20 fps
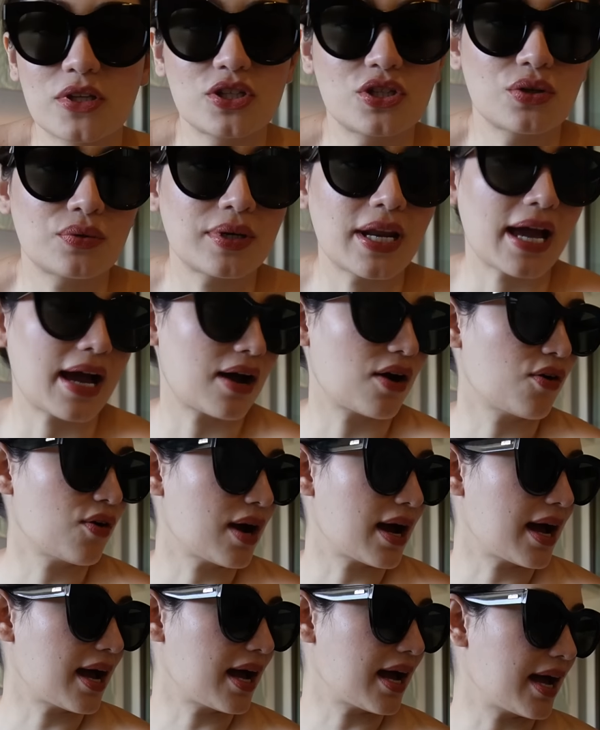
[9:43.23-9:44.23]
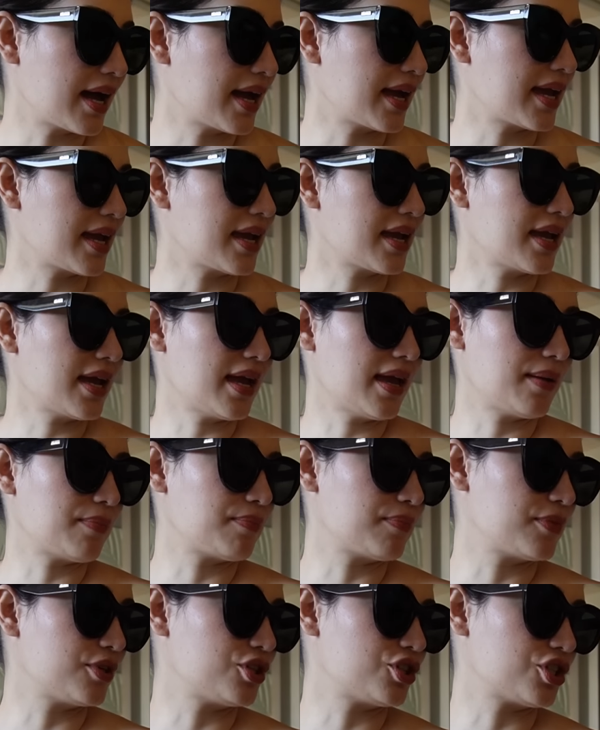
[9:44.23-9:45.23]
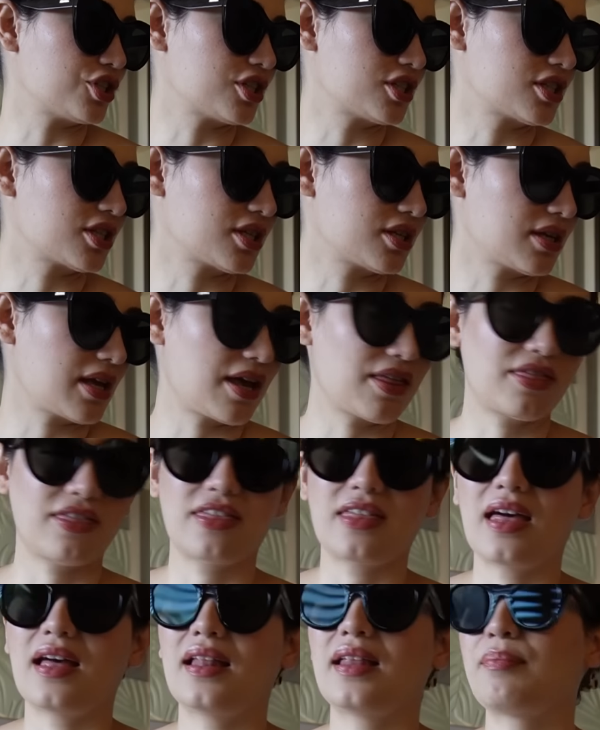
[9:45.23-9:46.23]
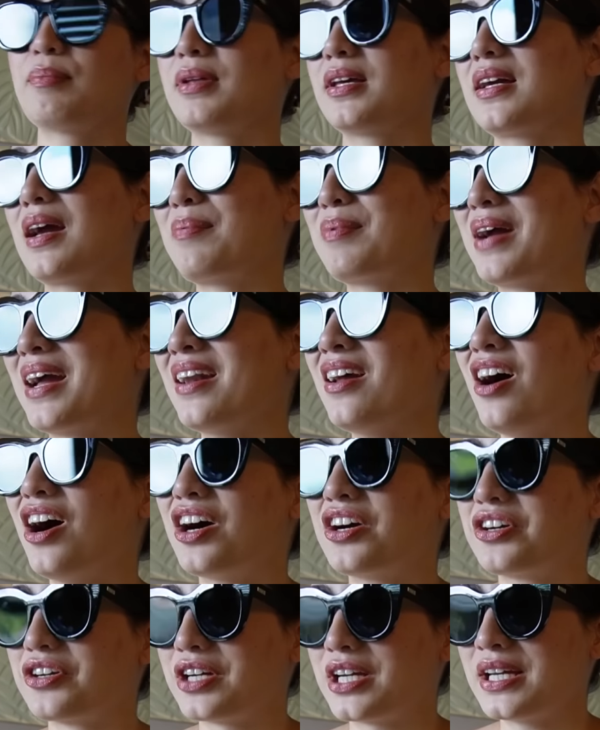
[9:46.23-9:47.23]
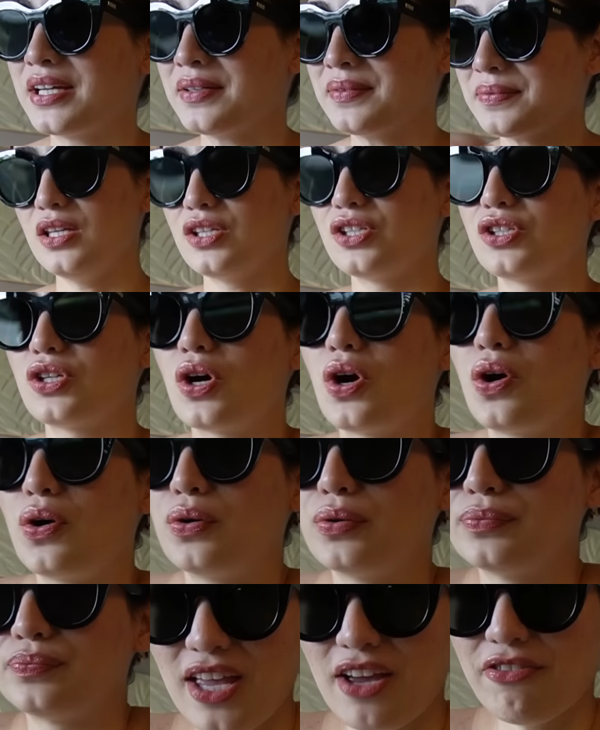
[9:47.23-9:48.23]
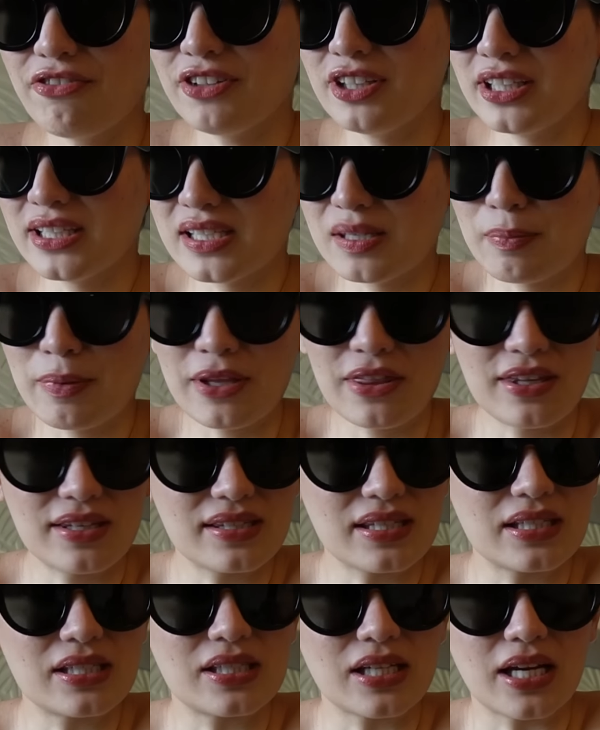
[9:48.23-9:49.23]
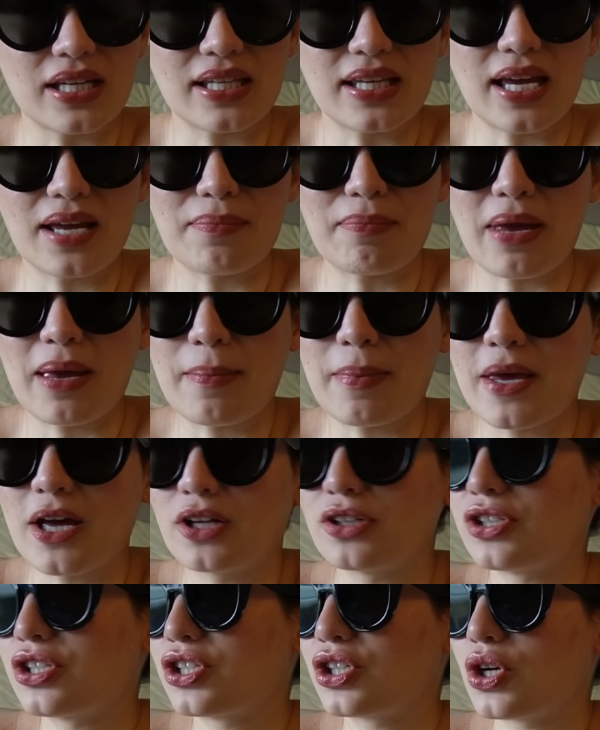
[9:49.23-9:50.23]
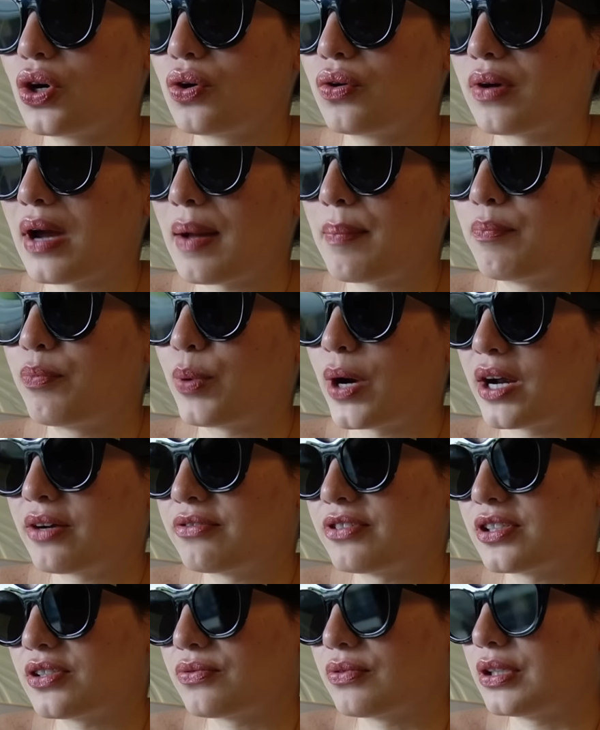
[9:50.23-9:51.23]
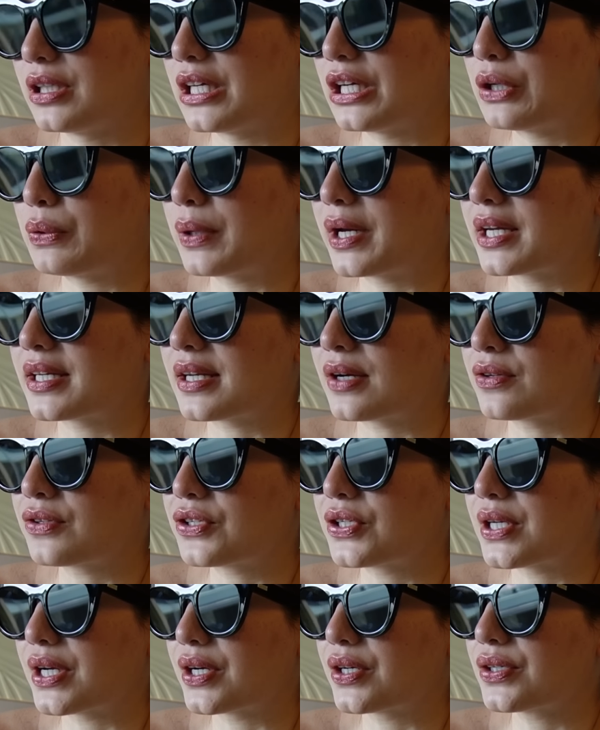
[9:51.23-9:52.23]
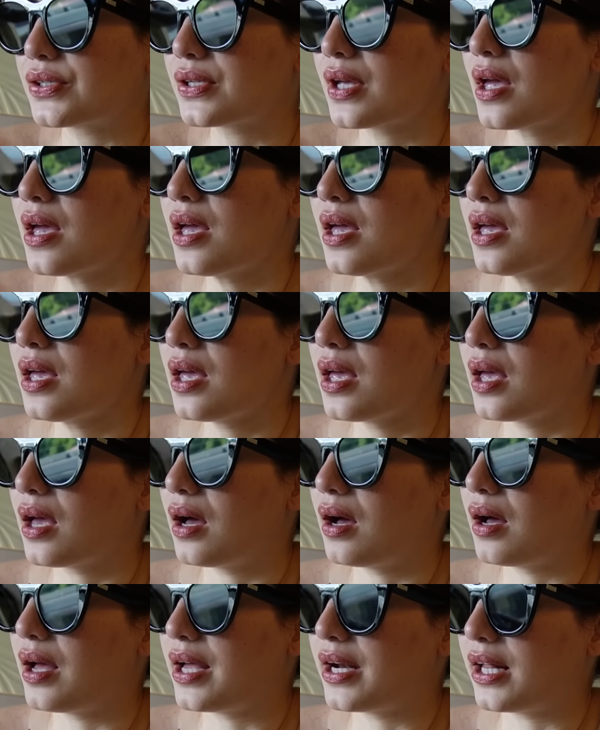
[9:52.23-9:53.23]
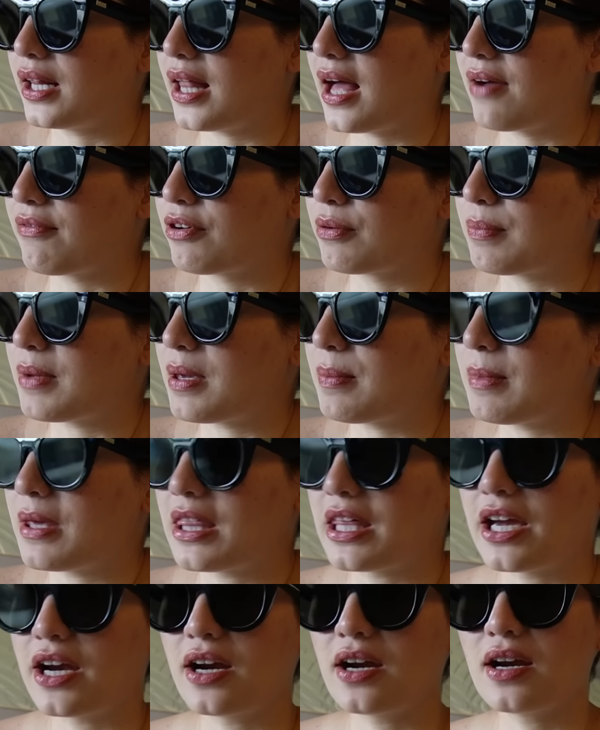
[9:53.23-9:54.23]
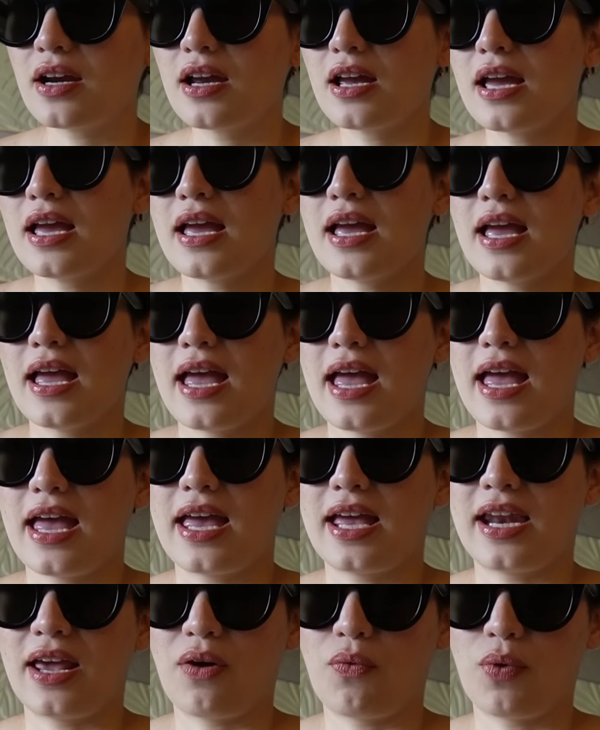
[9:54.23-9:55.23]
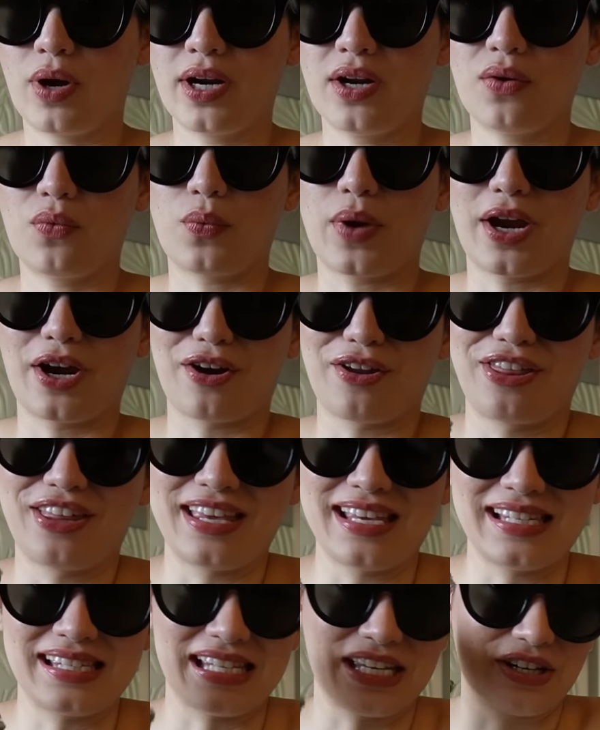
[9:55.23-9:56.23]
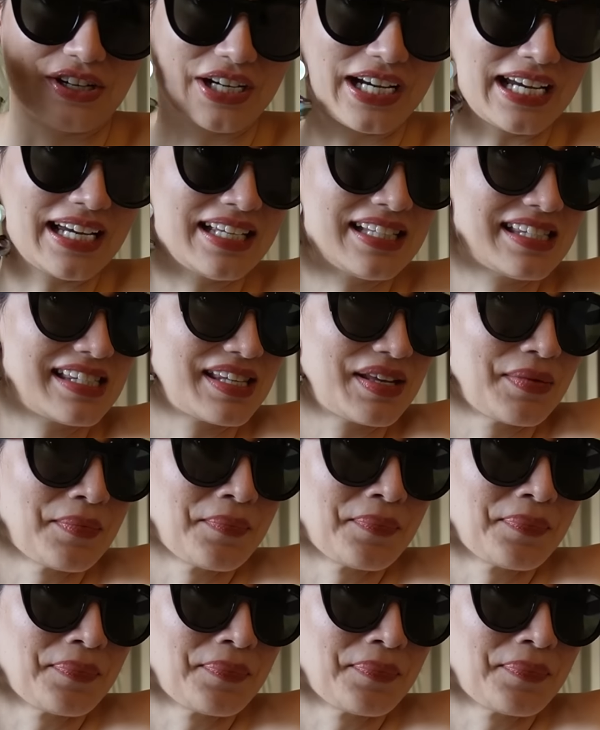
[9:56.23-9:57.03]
So now I'm kind of hungry. So if Elizabeth isn't done yet, maybe I'll just go grab breakfast really quick downstairs, and I'll have her meet me there. And I want to wear these earrings,